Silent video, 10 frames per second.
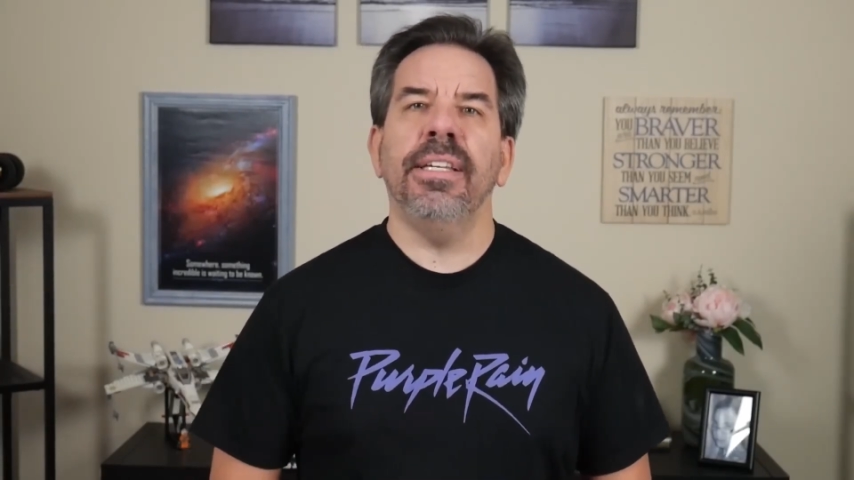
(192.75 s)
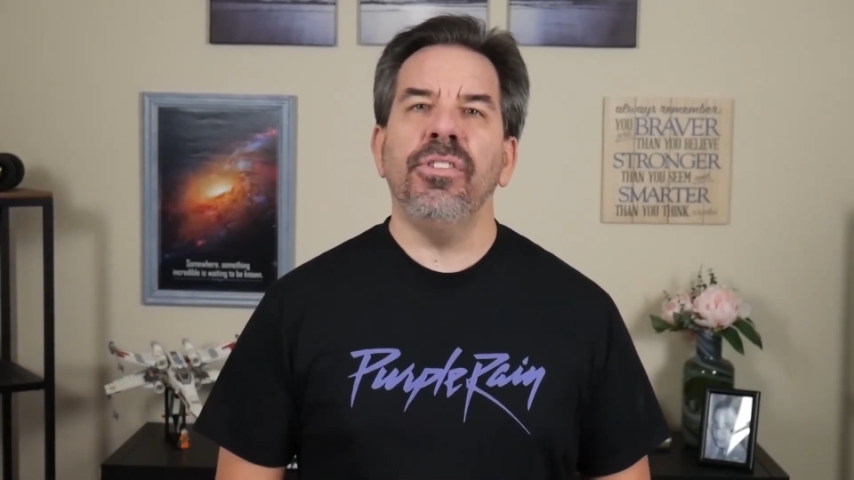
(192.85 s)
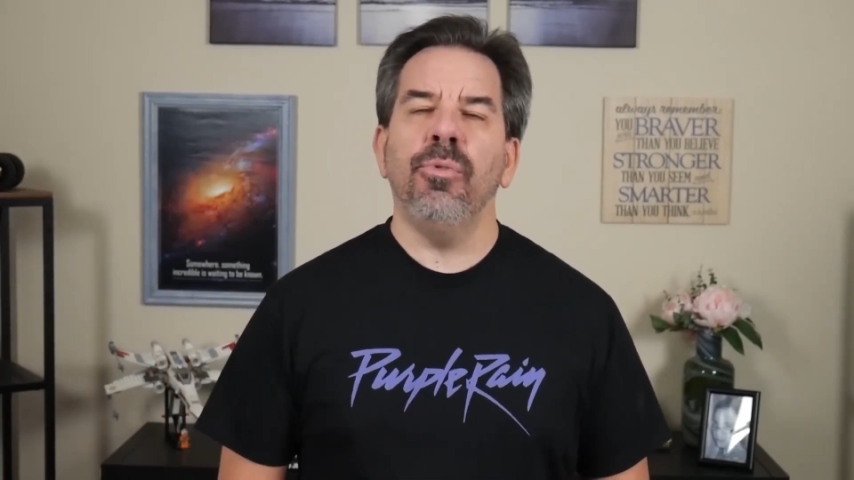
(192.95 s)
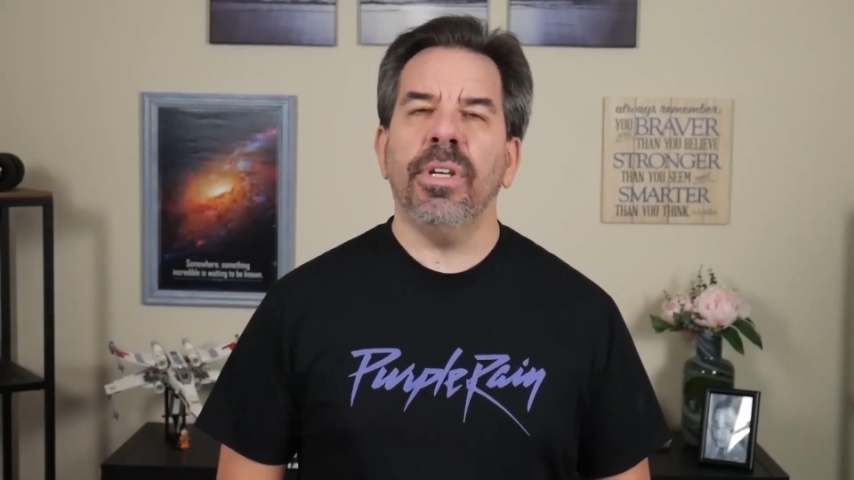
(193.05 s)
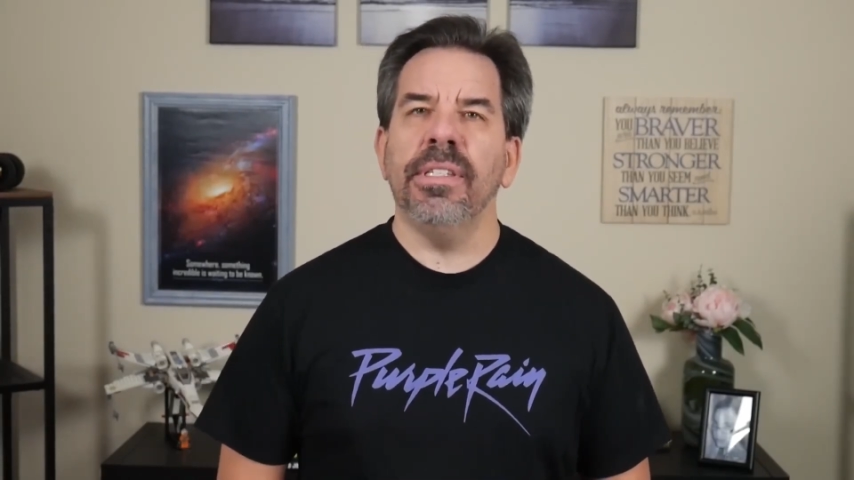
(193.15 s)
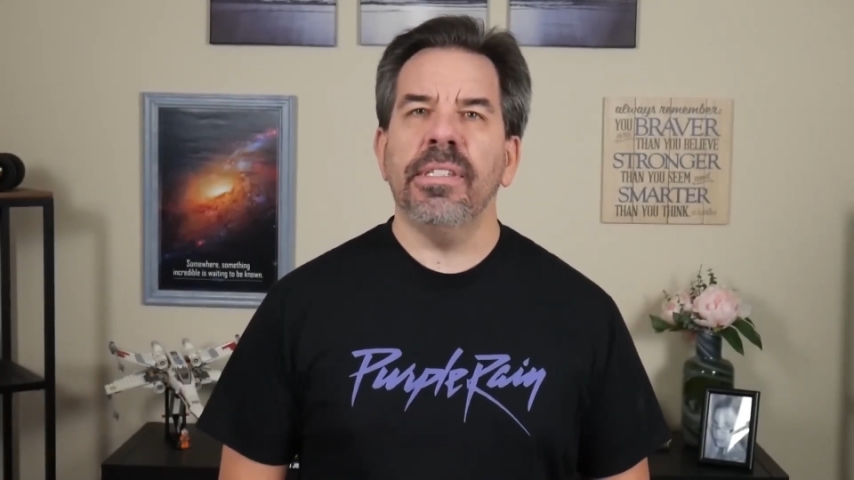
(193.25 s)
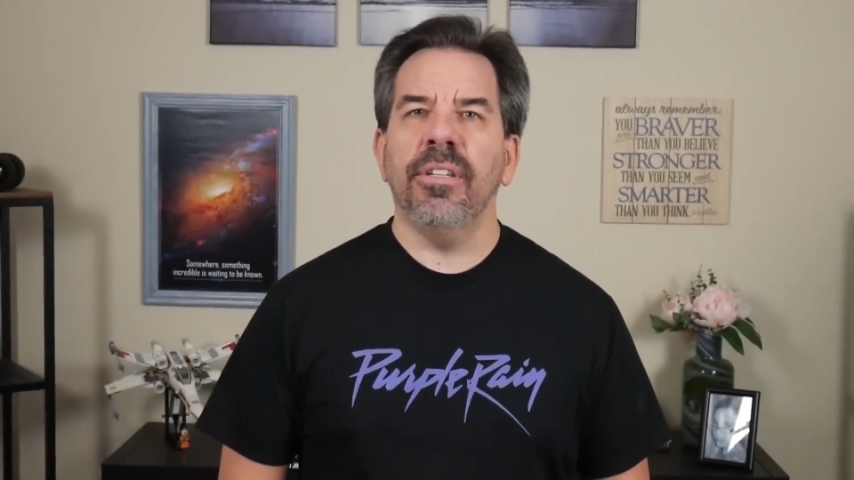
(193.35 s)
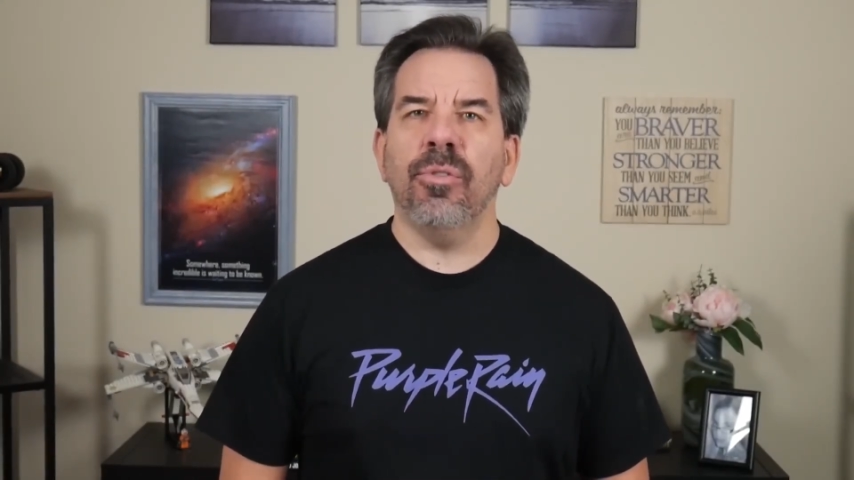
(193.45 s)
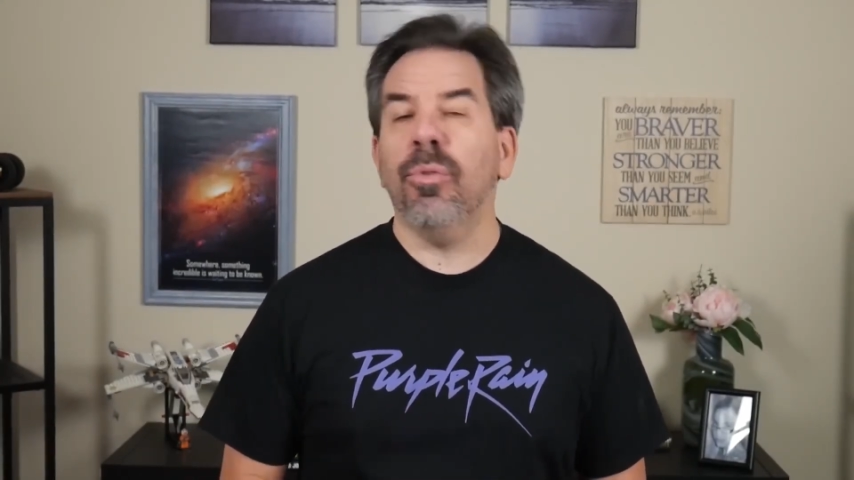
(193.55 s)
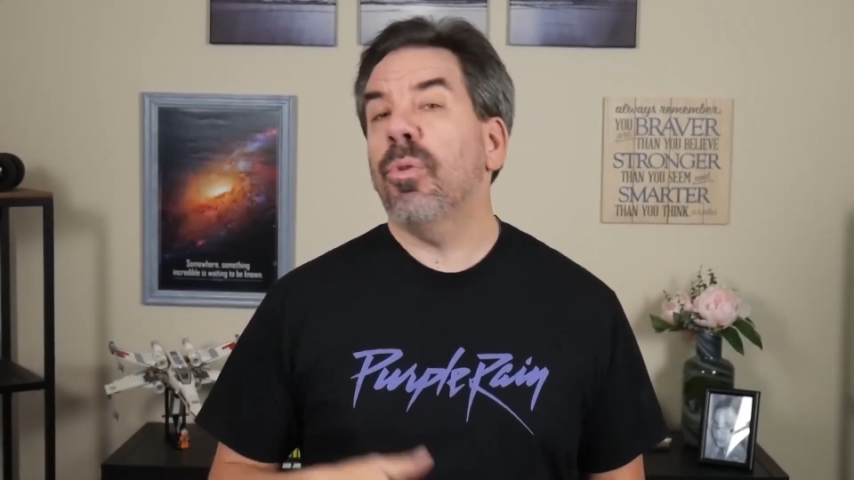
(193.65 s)
as you
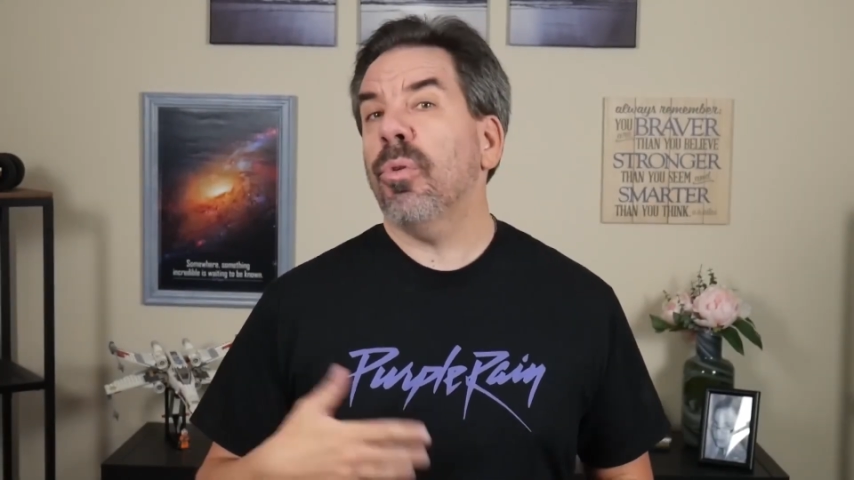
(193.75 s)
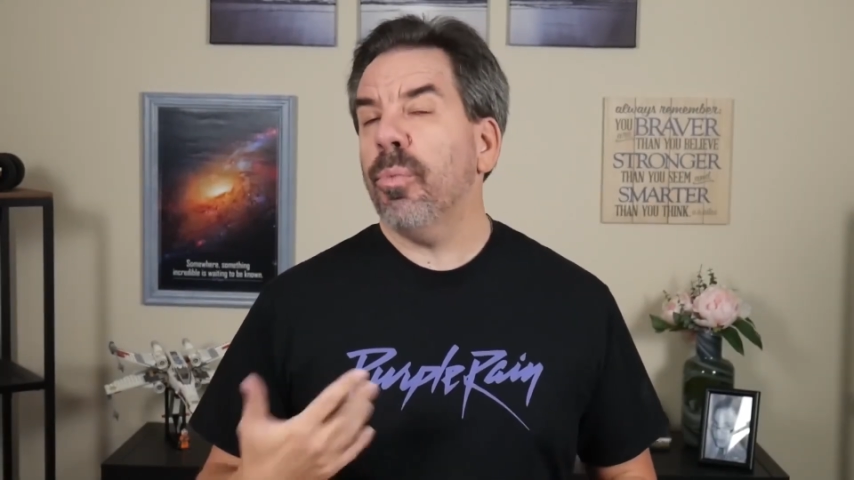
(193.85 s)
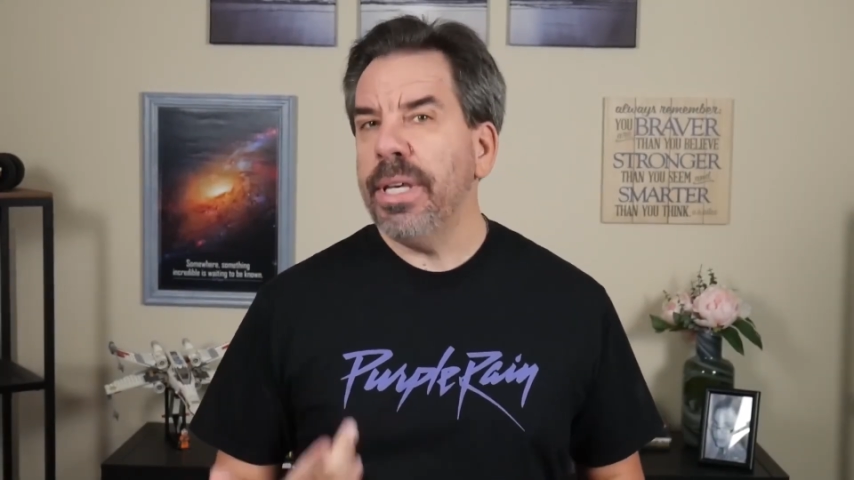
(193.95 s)
consider or